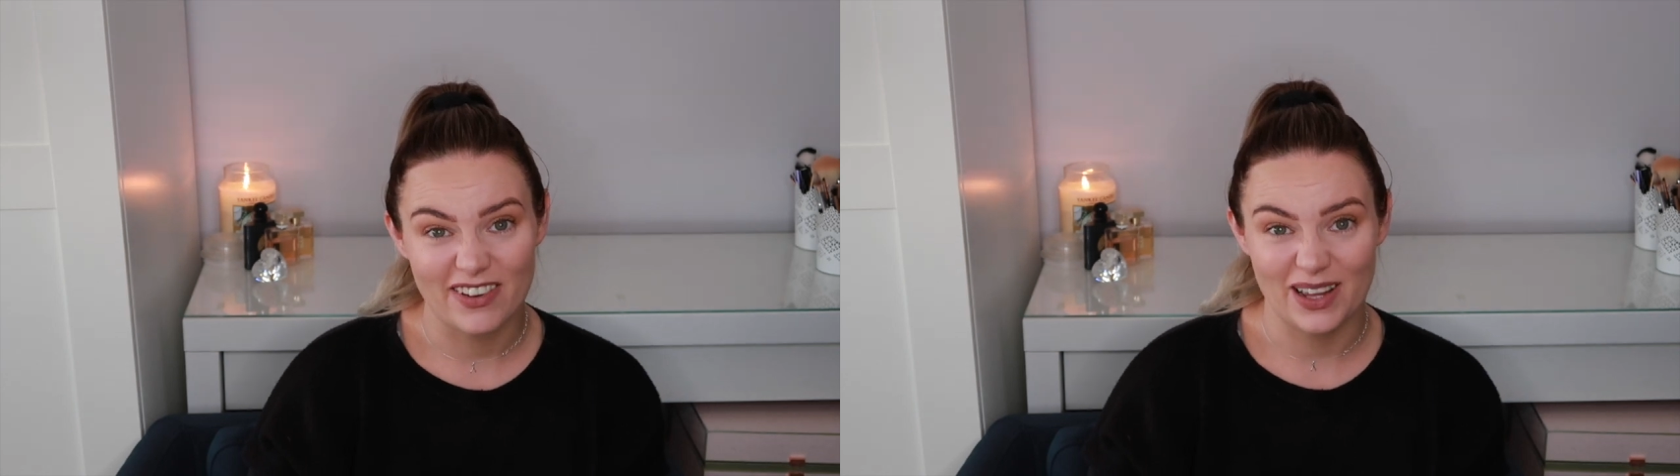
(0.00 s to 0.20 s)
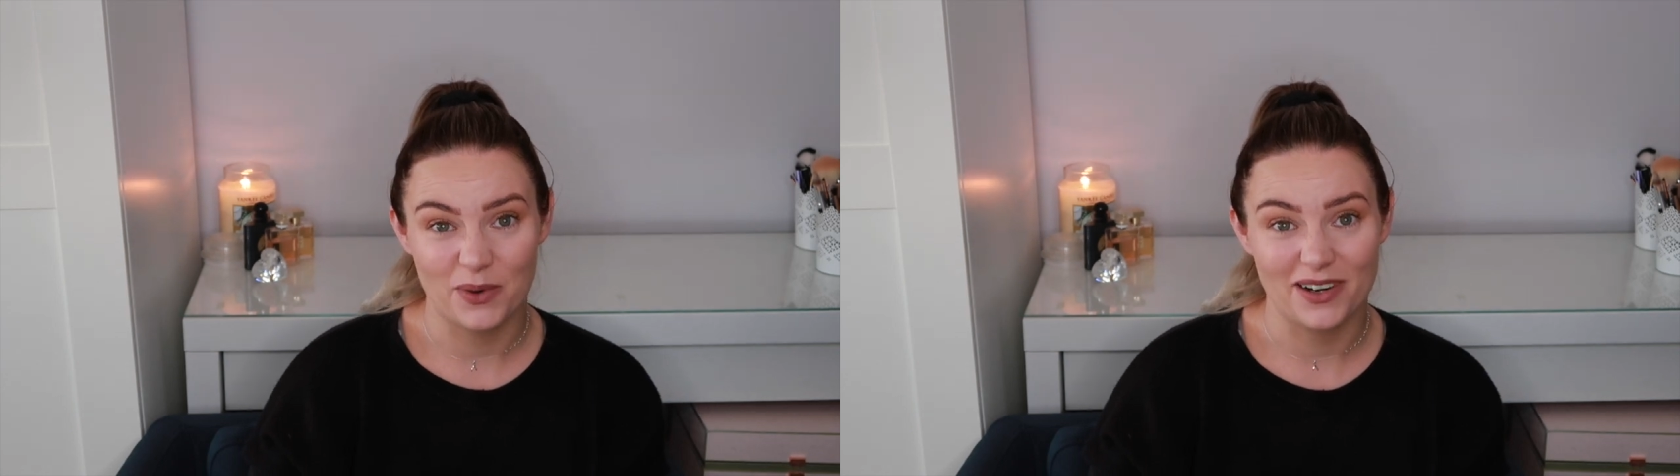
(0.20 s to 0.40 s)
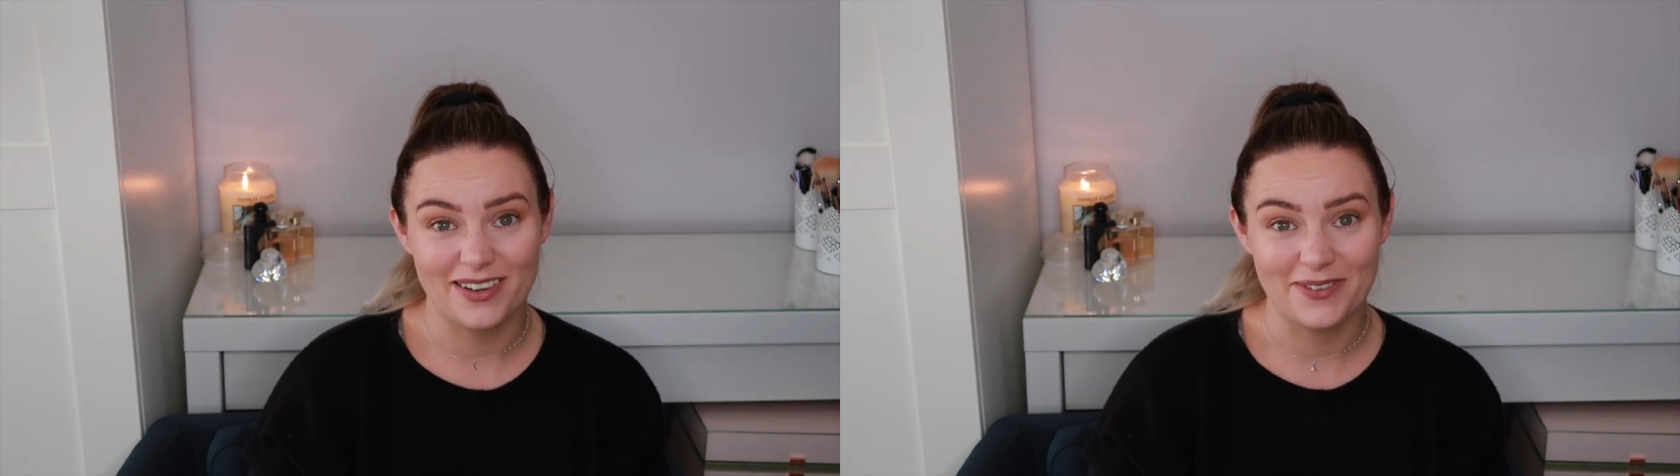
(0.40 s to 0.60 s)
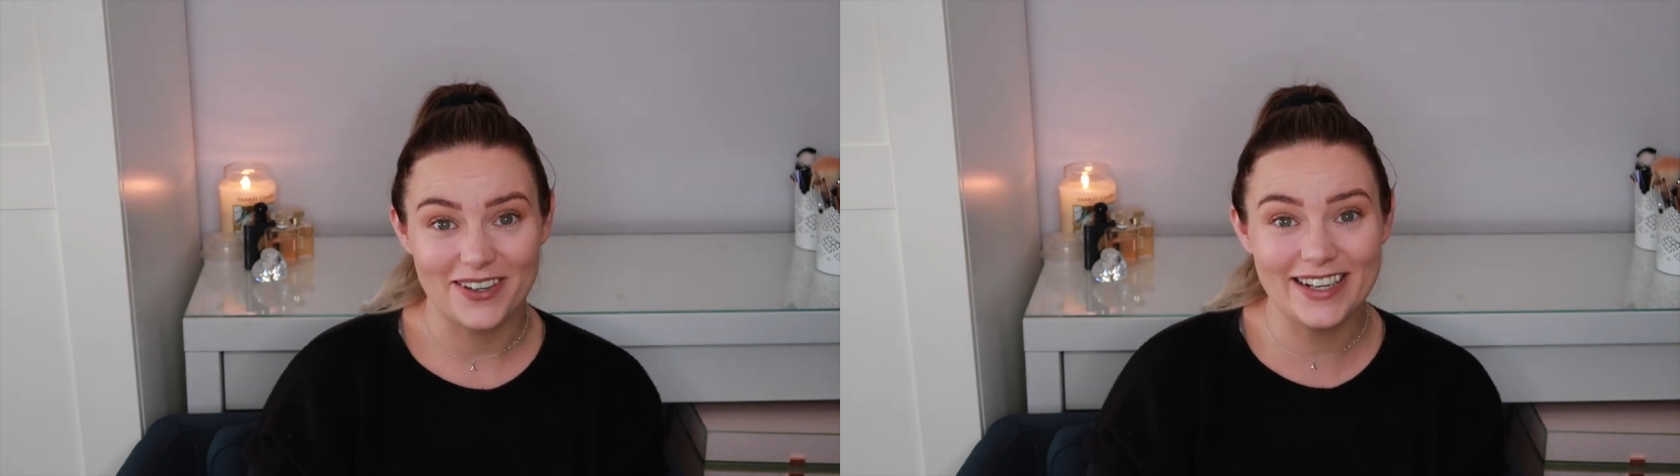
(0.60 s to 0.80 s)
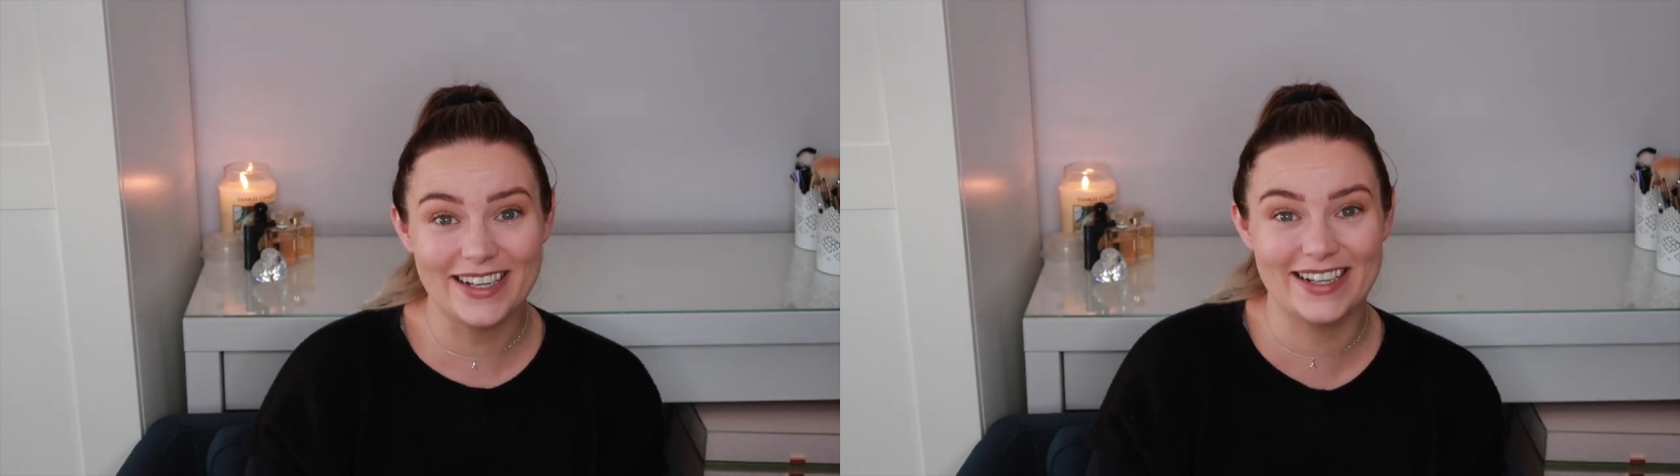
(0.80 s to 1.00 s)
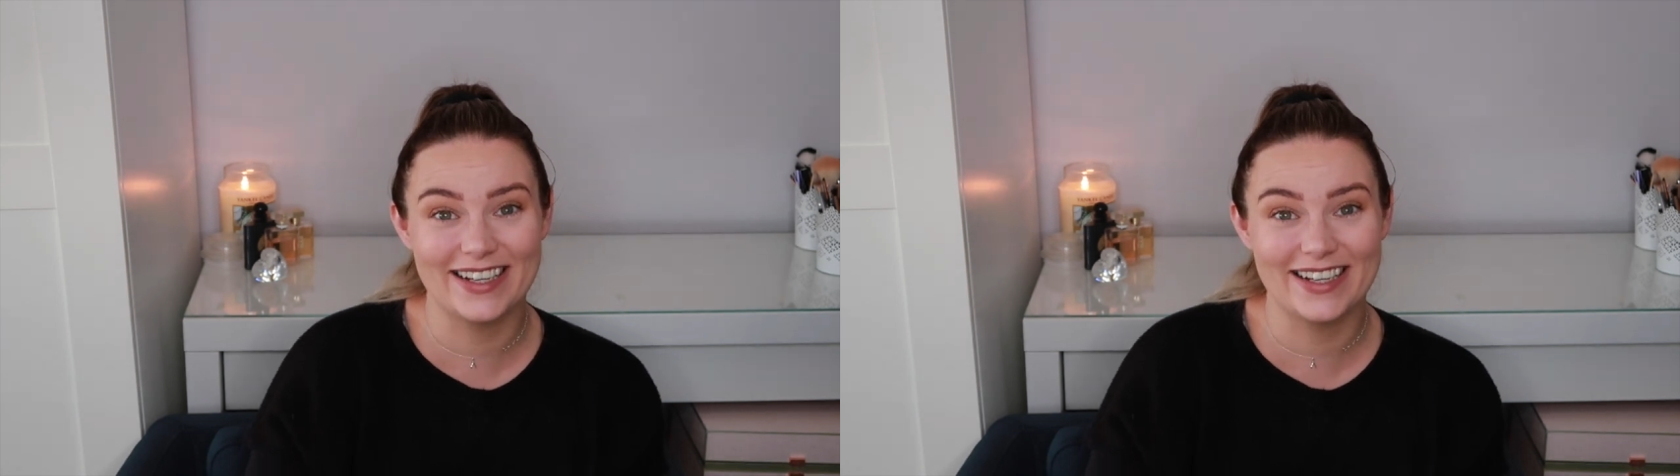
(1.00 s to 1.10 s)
really wanted one.